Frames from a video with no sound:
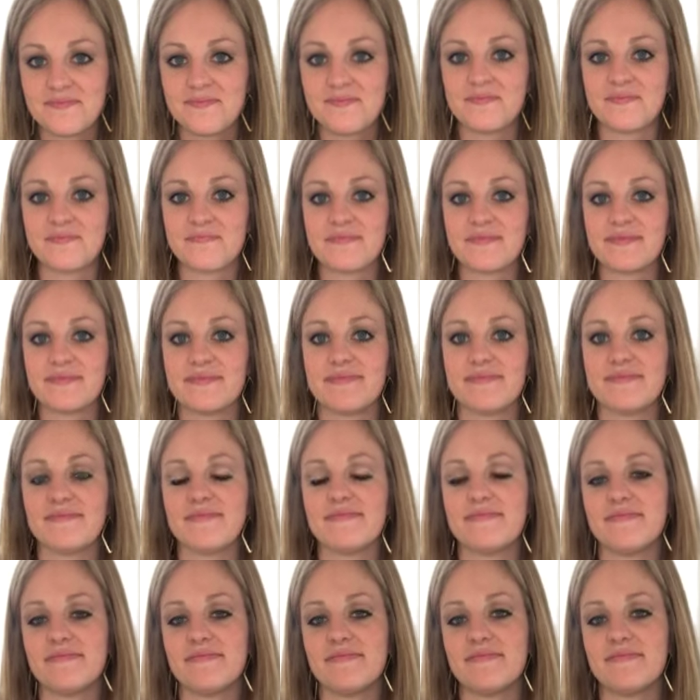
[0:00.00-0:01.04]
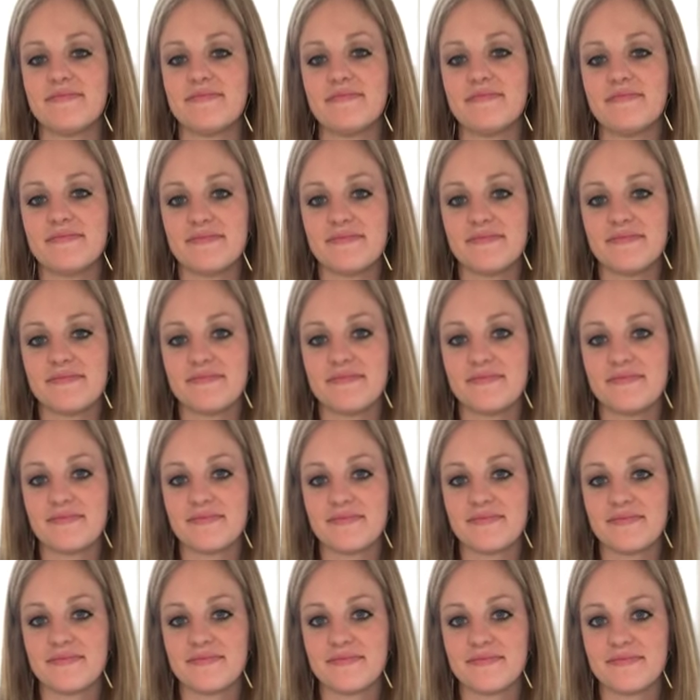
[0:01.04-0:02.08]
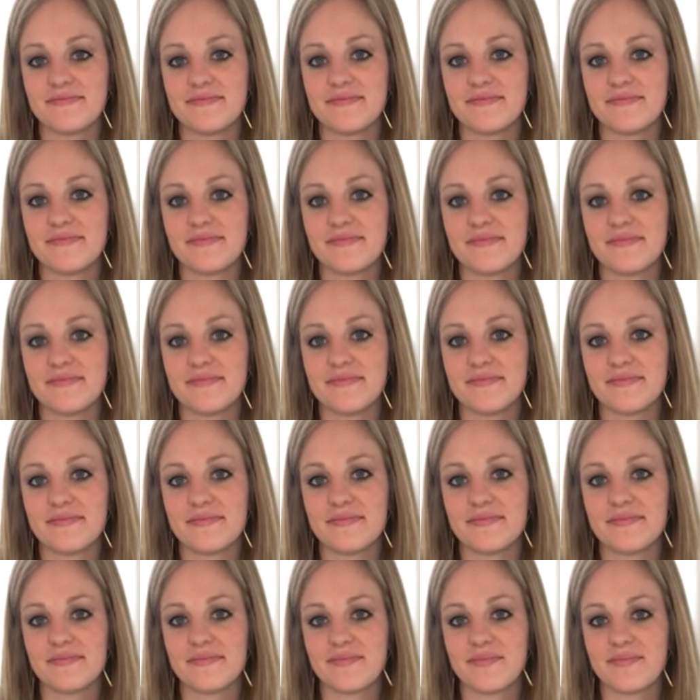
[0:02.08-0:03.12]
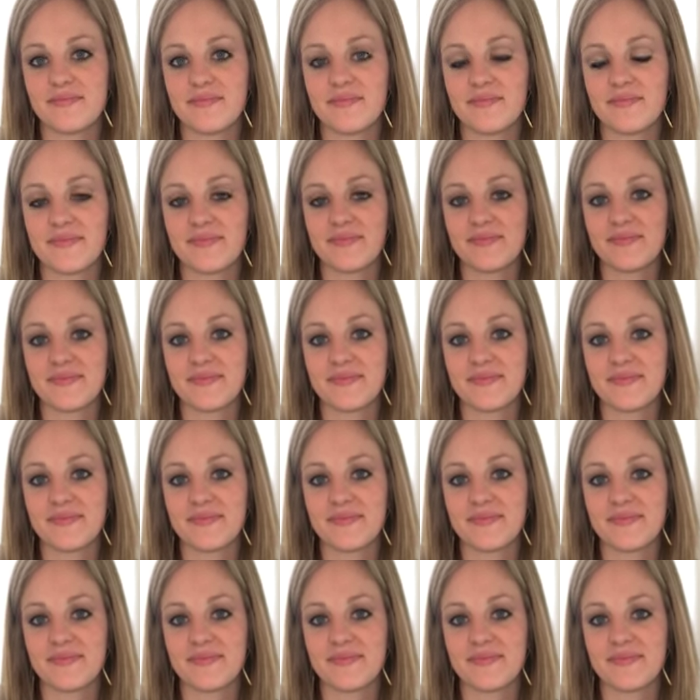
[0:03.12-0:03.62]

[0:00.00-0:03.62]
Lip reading: No one is speaking in this clip.